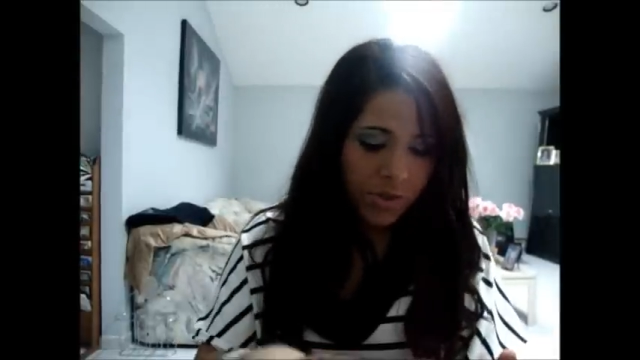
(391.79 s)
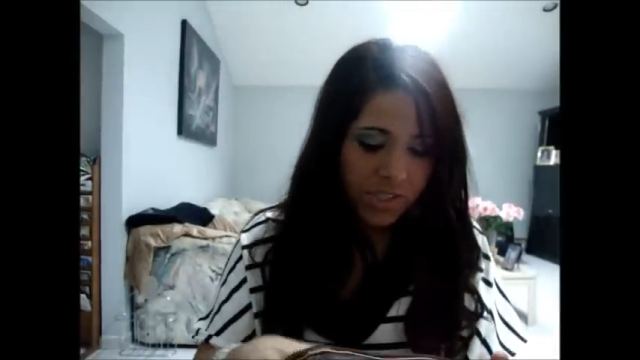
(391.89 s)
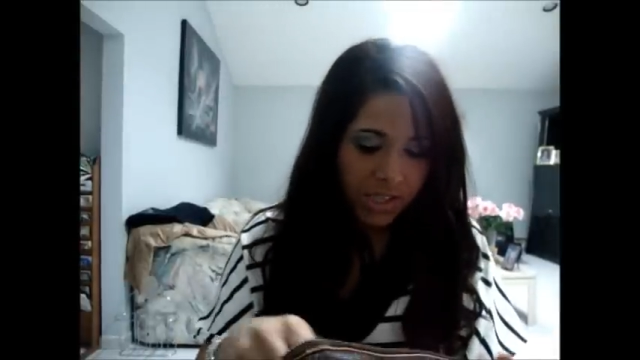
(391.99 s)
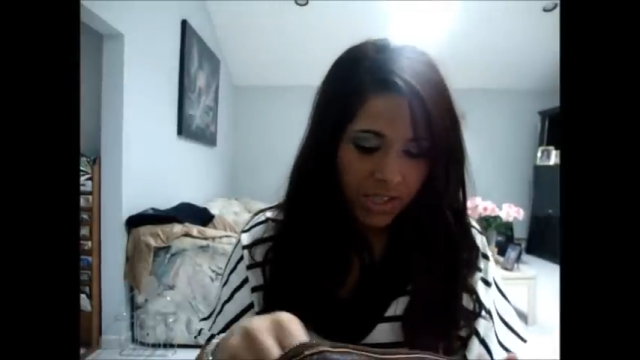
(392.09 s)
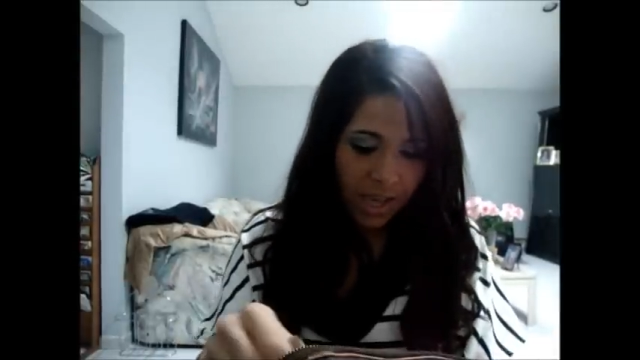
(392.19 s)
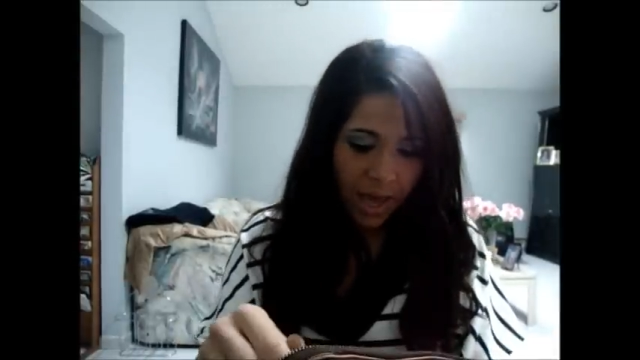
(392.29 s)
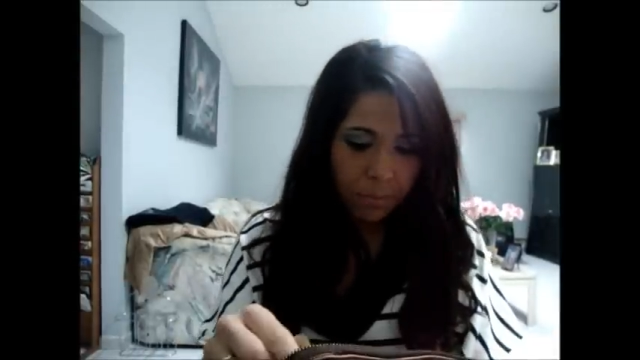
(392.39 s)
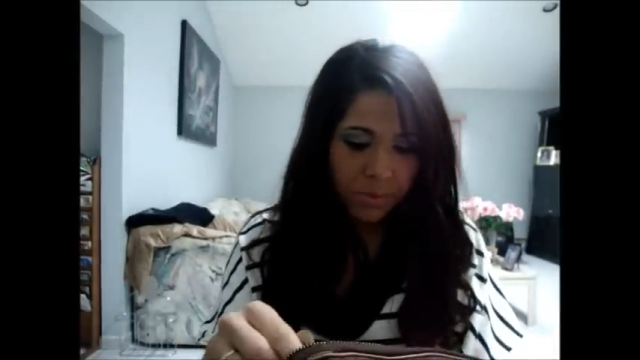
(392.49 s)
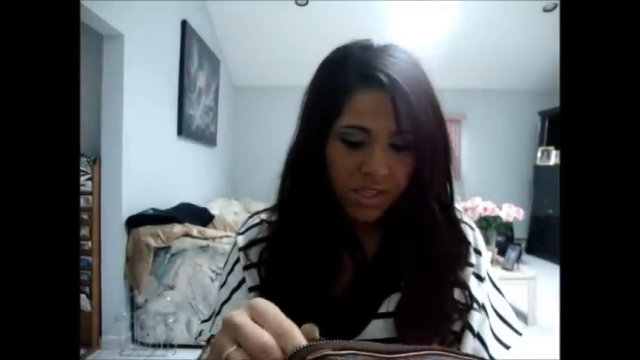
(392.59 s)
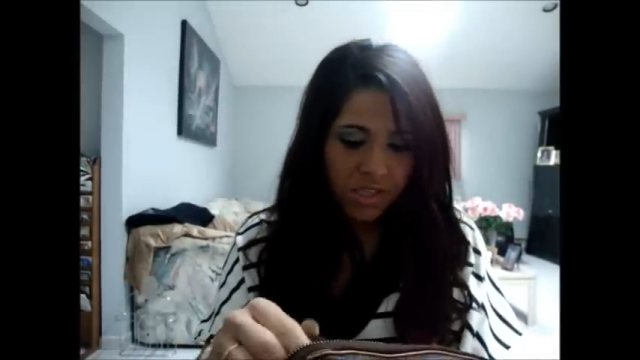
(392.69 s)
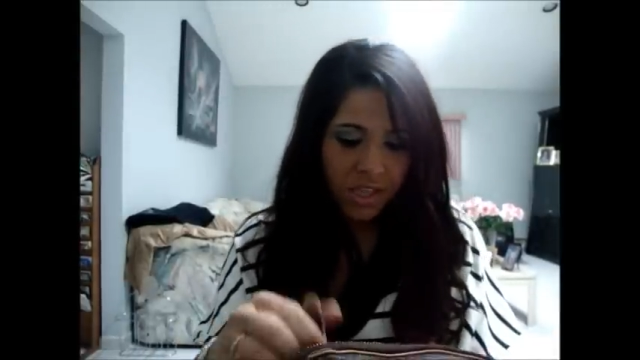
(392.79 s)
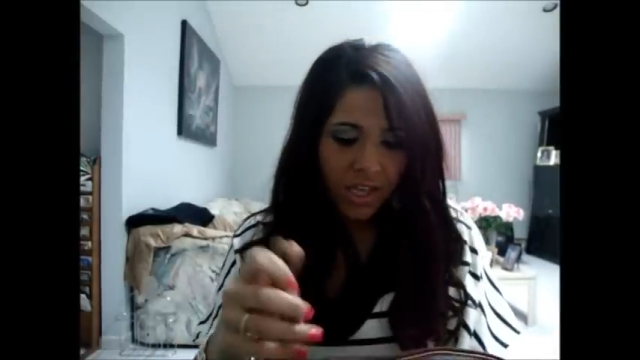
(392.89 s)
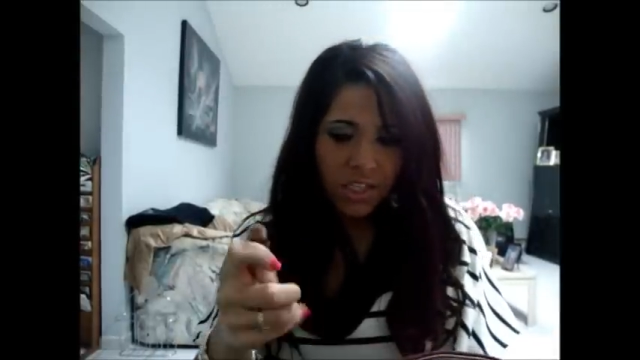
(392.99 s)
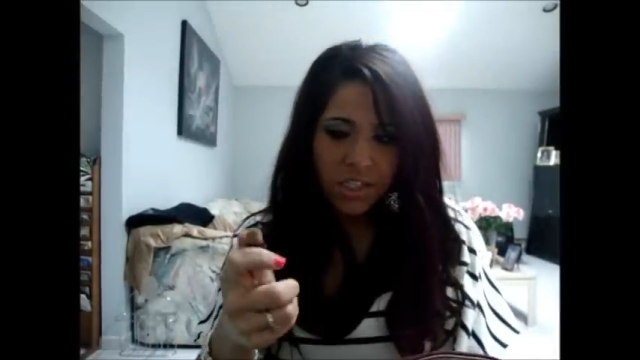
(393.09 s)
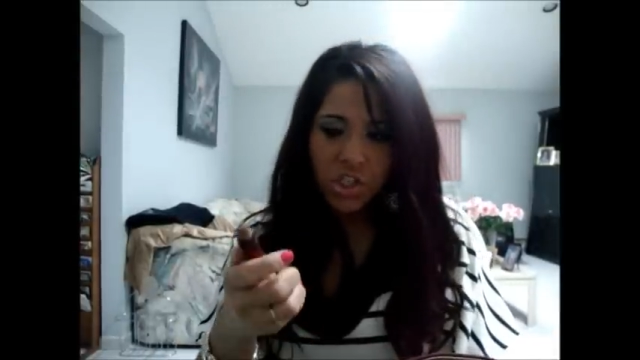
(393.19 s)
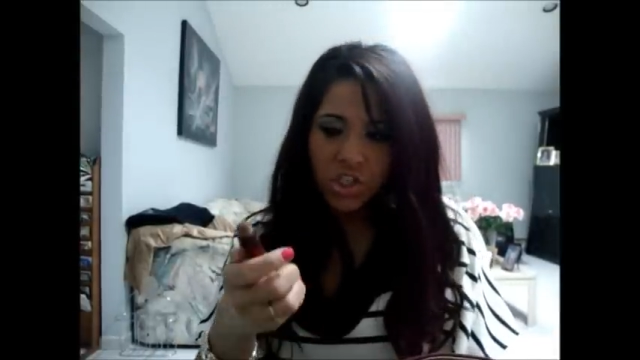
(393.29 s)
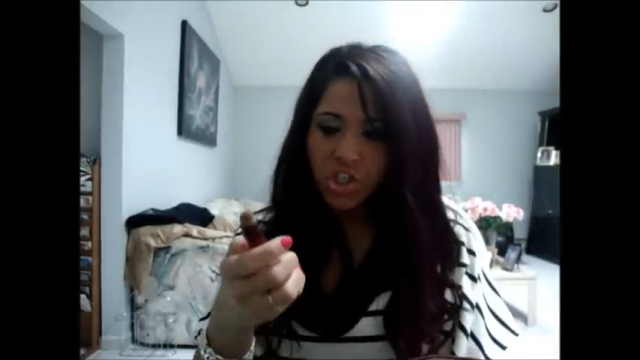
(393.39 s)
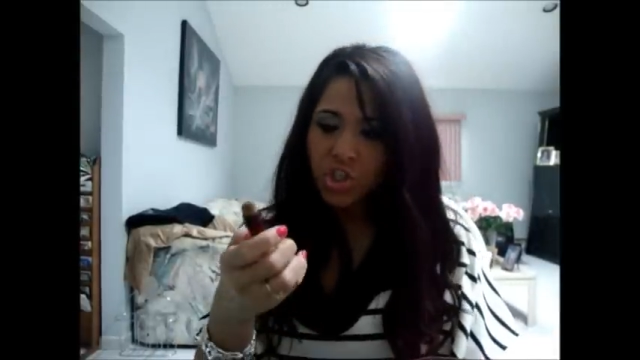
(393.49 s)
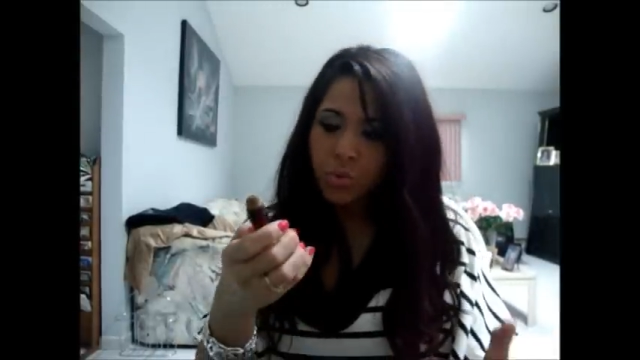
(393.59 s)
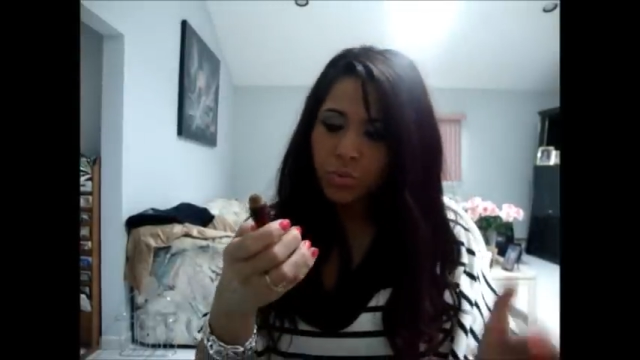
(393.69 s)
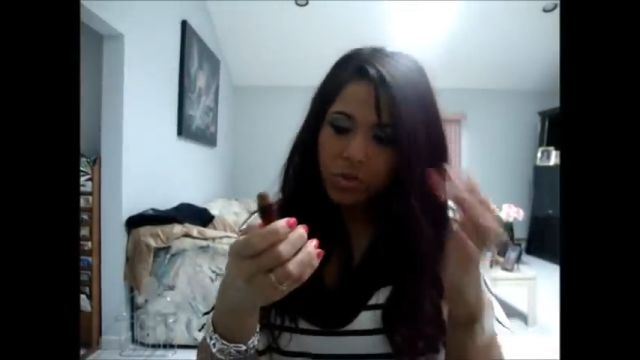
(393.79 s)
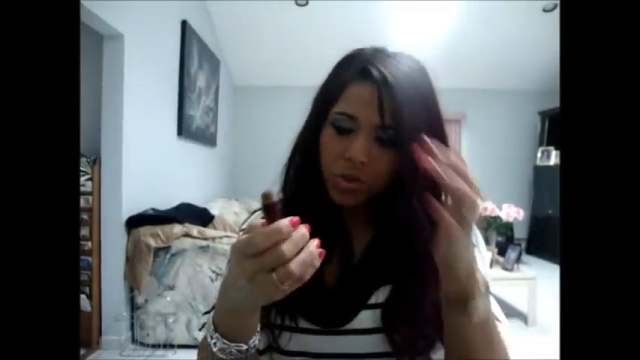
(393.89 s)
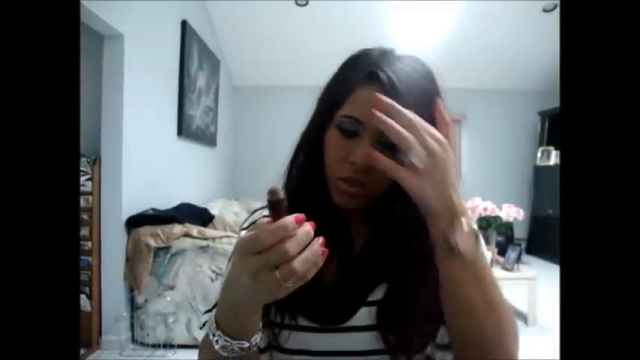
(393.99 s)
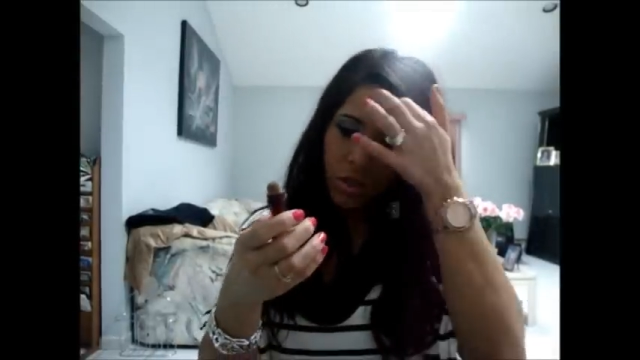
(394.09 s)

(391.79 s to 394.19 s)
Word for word: where's the cap to this? Shoot.